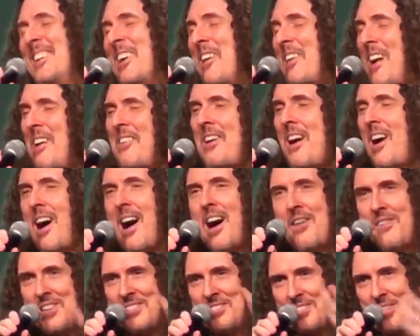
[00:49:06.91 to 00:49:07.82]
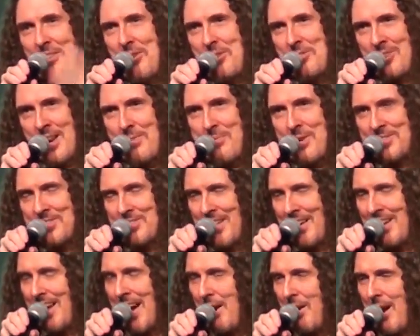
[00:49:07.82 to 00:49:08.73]
No, obviously there are
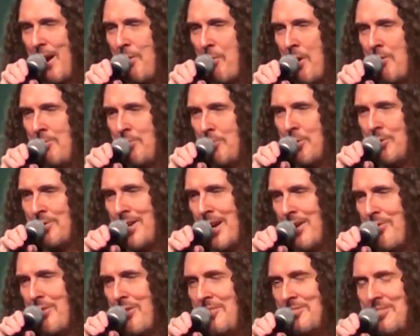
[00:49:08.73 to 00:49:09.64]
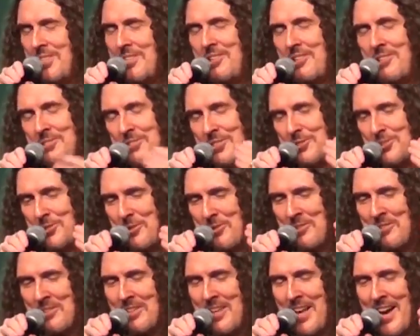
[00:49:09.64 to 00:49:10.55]
topics I, I, I won't, won't cover. There's a, there's a
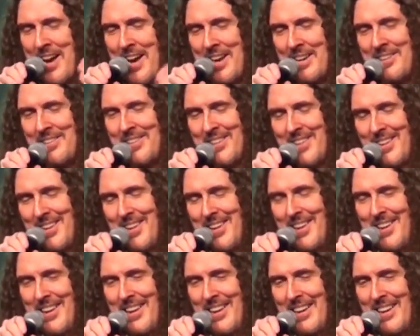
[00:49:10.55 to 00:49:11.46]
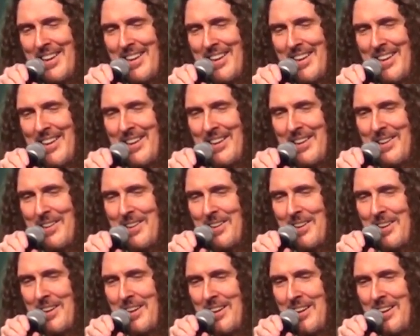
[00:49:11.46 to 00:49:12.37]
certain line uh, uh,
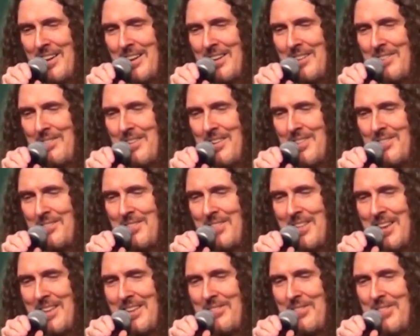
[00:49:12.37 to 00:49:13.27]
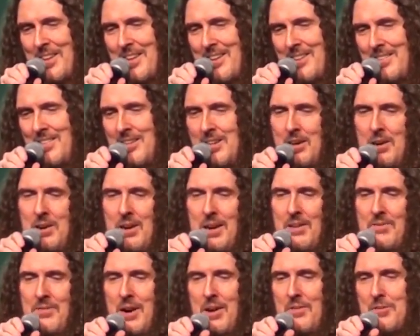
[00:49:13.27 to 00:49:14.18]
uh, that, that, you know,
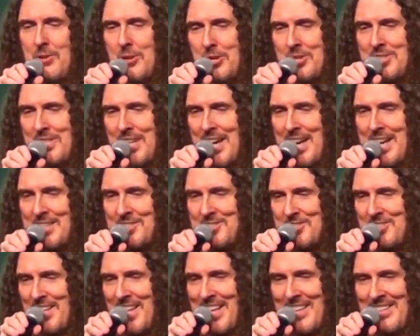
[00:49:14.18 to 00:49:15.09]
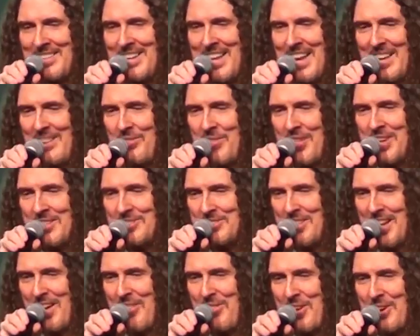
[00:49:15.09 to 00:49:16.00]
of, of good taste and, and
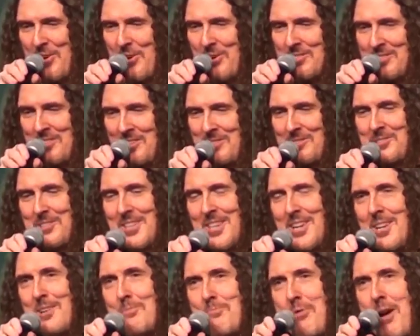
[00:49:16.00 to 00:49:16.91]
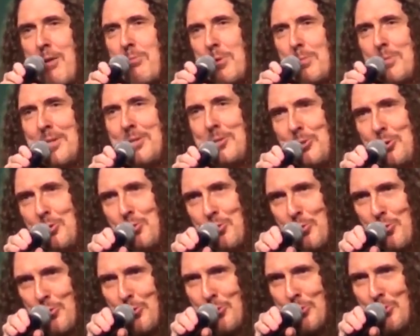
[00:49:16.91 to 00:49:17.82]
things that I think are a little probably too
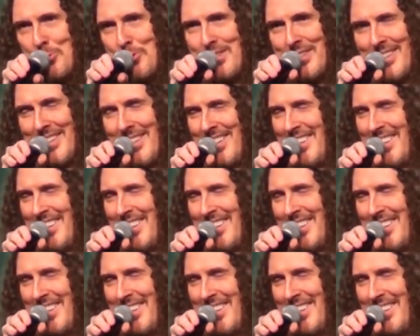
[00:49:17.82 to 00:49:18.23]
crude